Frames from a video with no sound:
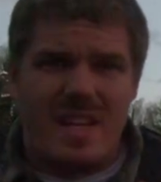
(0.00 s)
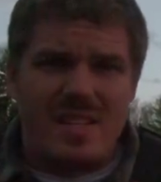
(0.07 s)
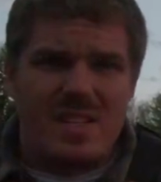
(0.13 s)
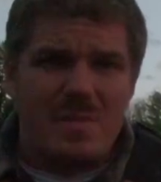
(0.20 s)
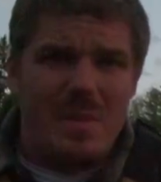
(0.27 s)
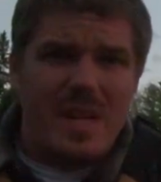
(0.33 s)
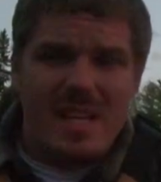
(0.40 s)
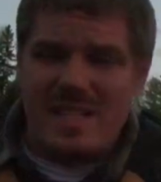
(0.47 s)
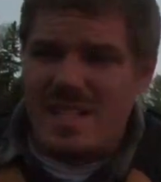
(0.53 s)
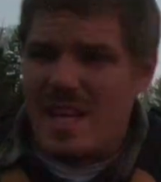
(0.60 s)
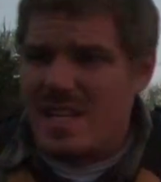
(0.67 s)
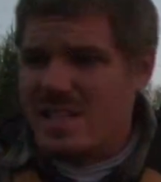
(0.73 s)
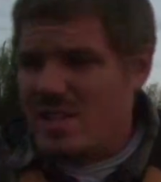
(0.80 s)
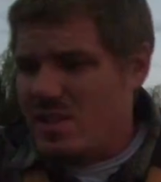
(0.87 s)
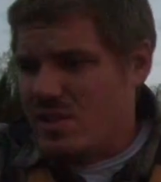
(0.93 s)
I was gonna make a
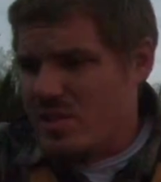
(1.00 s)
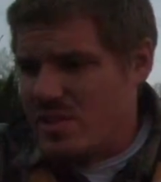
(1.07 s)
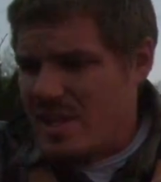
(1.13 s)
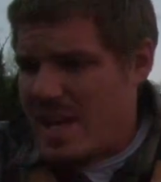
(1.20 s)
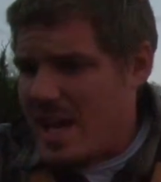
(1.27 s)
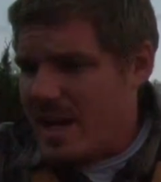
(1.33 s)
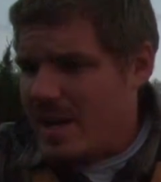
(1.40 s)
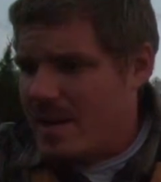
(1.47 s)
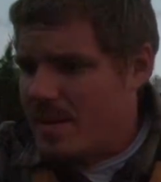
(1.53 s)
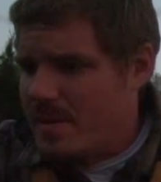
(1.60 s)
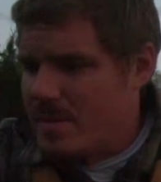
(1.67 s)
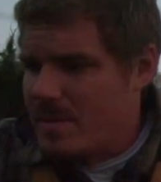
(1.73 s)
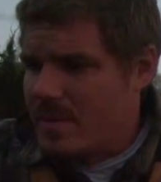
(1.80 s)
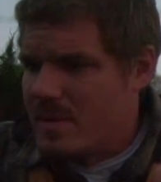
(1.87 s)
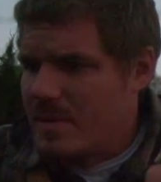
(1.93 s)
tasty little snack.
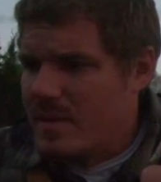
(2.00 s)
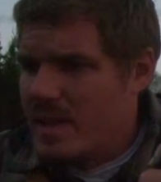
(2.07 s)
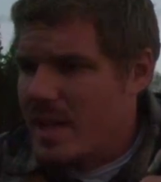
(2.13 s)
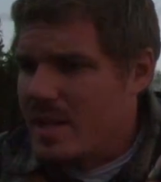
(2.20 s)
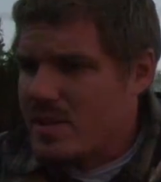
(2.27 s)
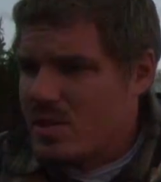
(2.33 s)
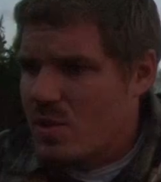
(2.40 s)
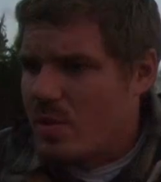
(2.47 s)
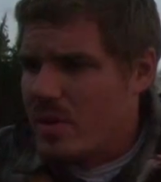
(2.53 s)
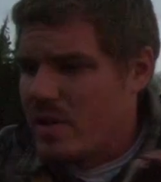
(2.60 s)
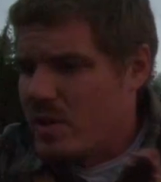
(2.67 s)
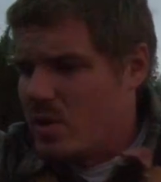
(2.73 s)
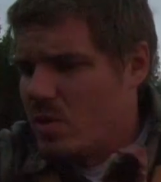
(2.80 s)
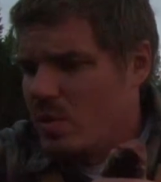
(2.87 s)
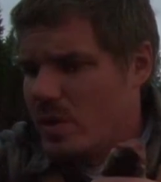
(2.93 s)
That's going
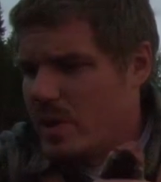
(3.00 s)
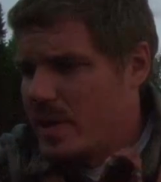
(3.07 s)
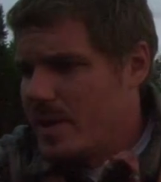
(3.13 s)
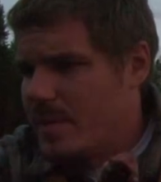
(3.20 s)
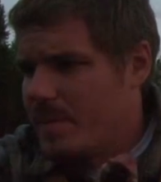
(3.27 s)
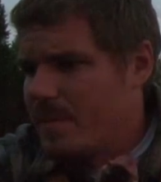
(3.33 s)
in the cooler.